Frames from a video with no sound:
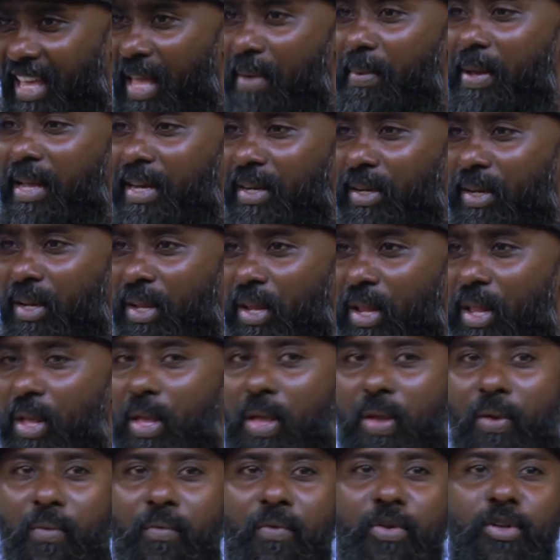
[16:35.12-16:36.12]
Amen.
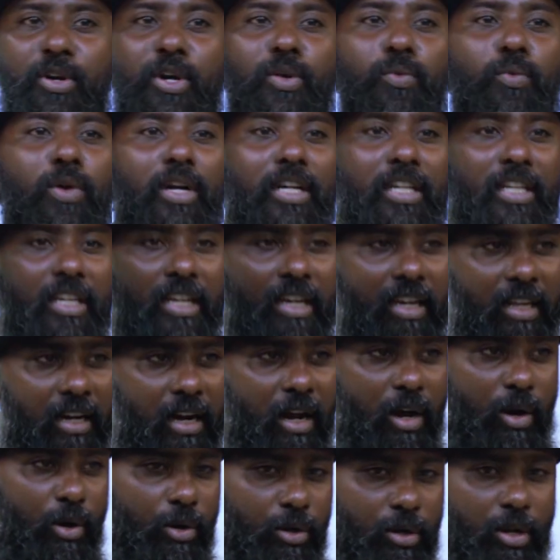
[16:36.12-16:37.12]
We don't want
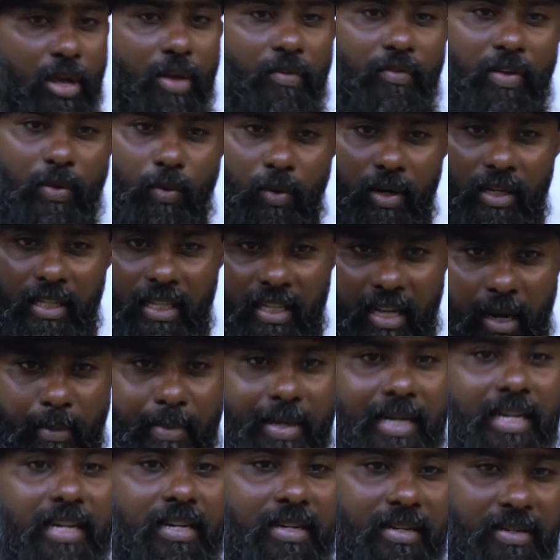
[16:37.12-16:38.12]
crowd, we want the
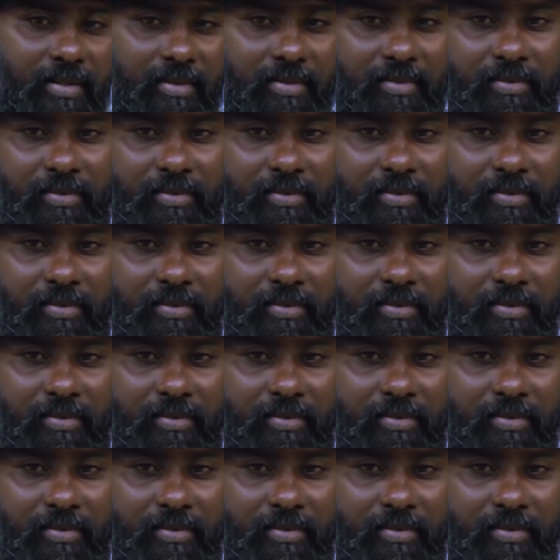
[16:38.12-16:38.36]
committed.